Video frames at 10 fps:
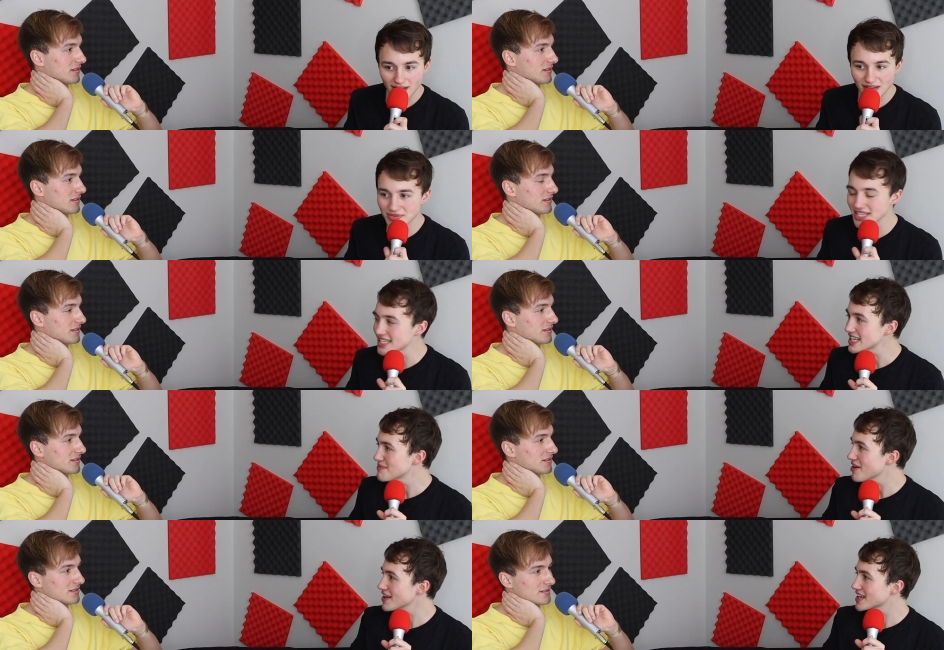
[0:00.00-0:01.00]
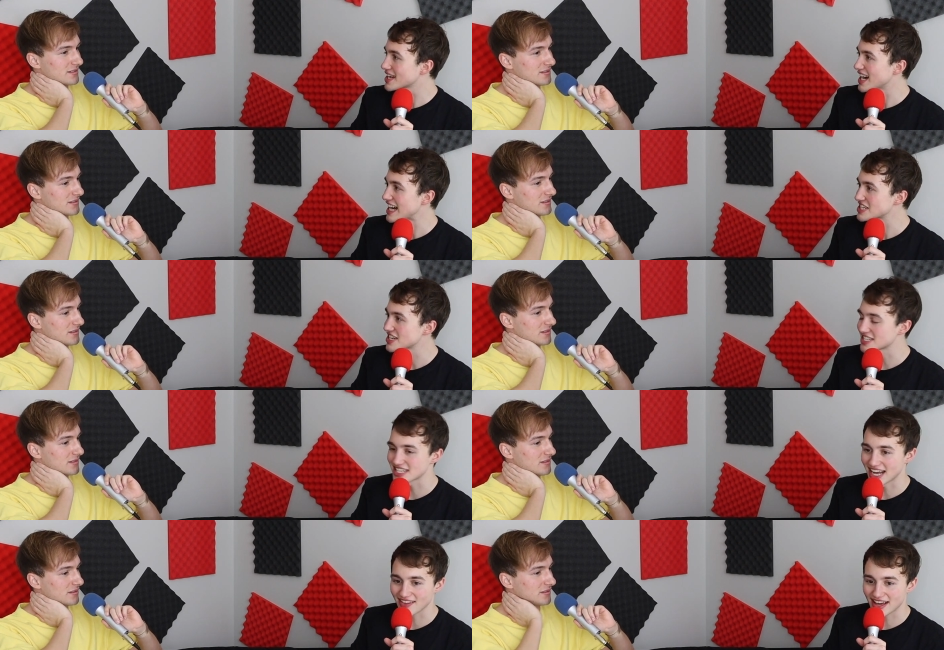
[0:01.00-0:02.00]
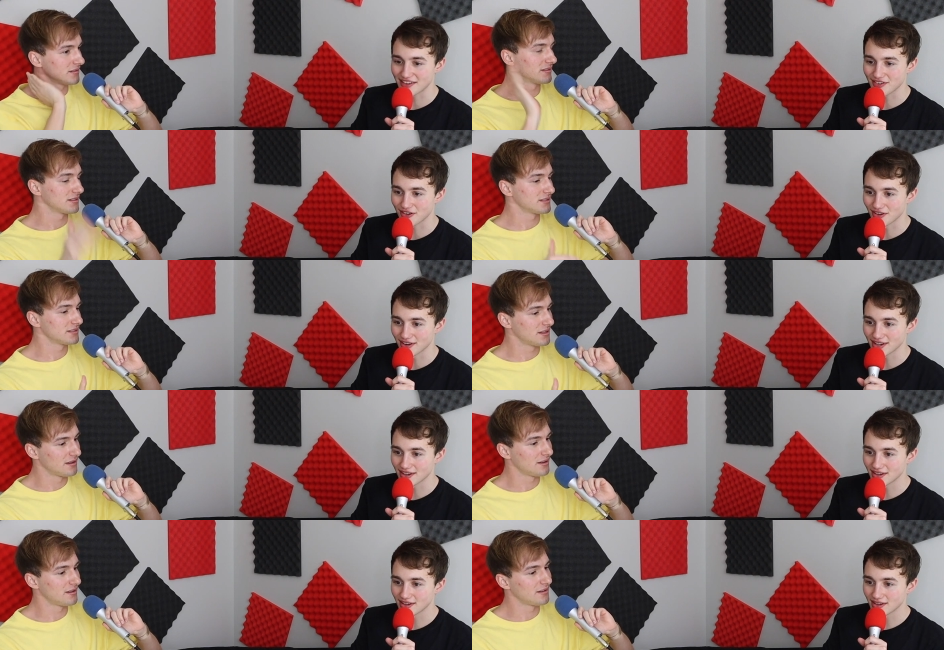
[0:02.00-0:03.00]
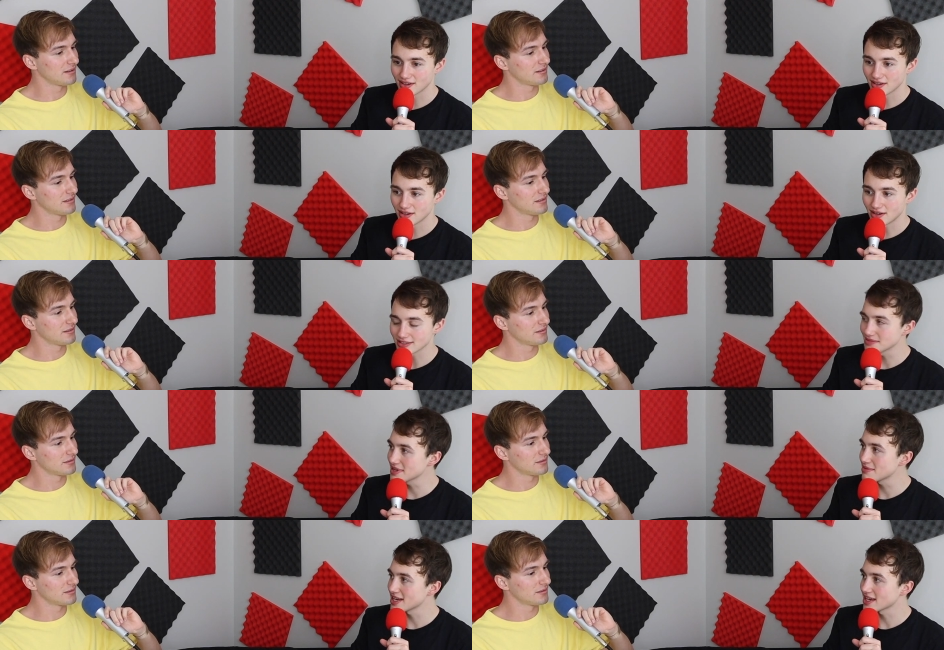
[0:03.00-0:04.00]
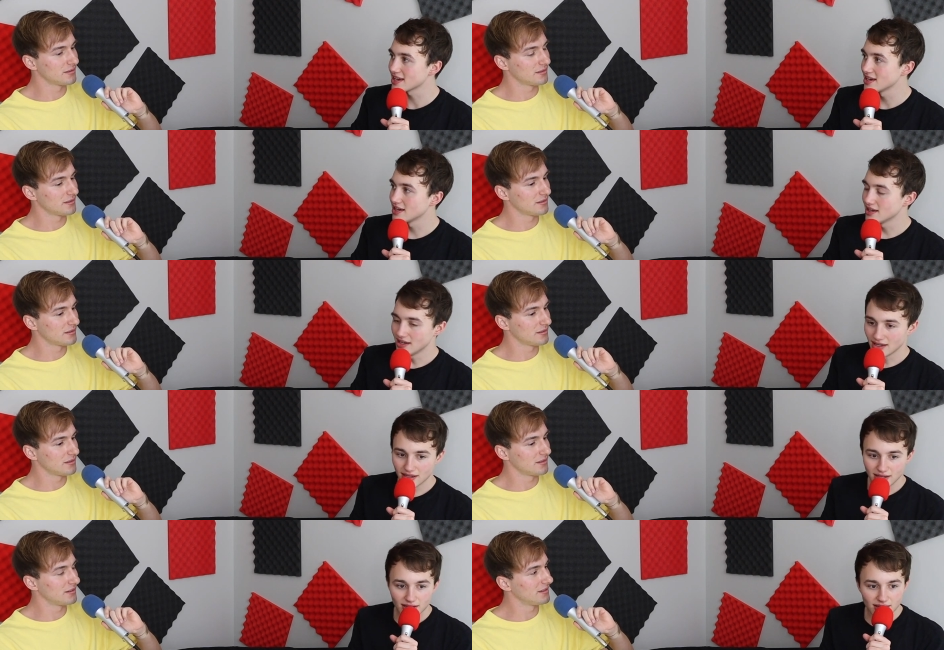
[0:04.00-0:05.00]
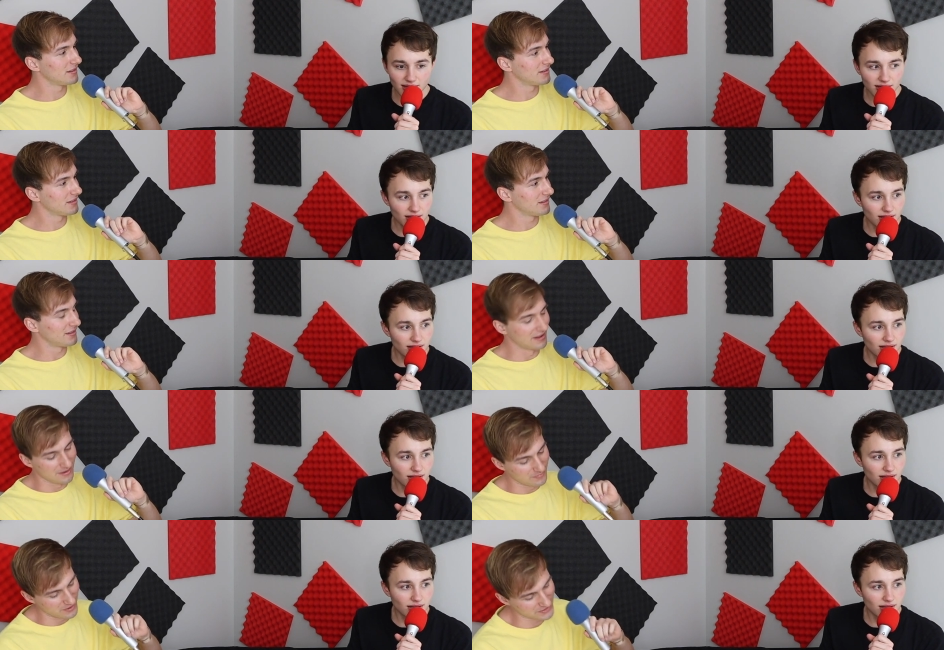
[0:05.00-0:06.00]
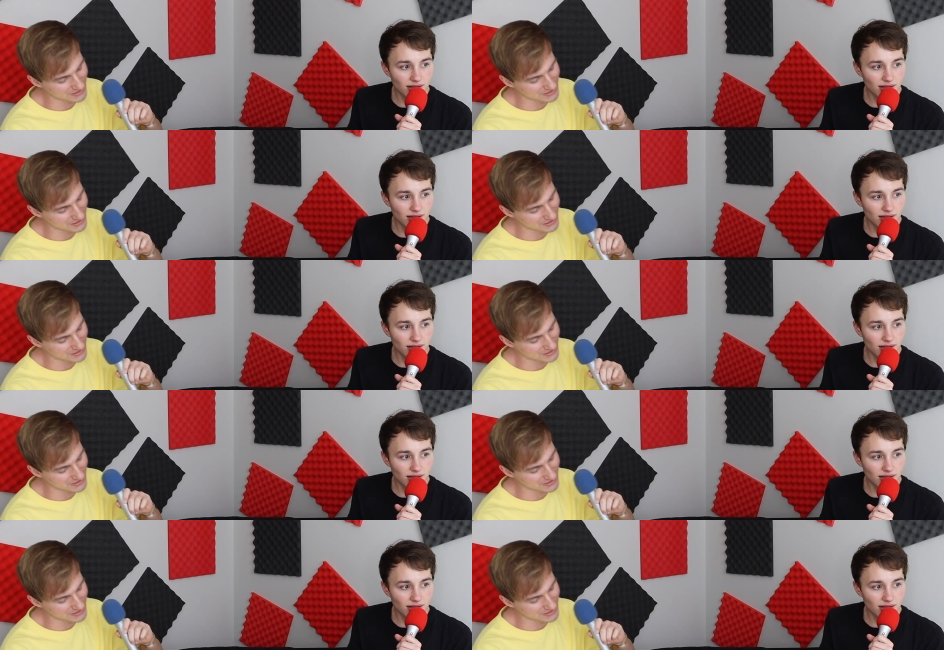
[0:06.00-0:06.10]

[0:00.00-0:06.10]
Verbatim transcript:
Speaker 1: I'm thinking about like a Kesha song that I've heard, something about like. Um, we'll have to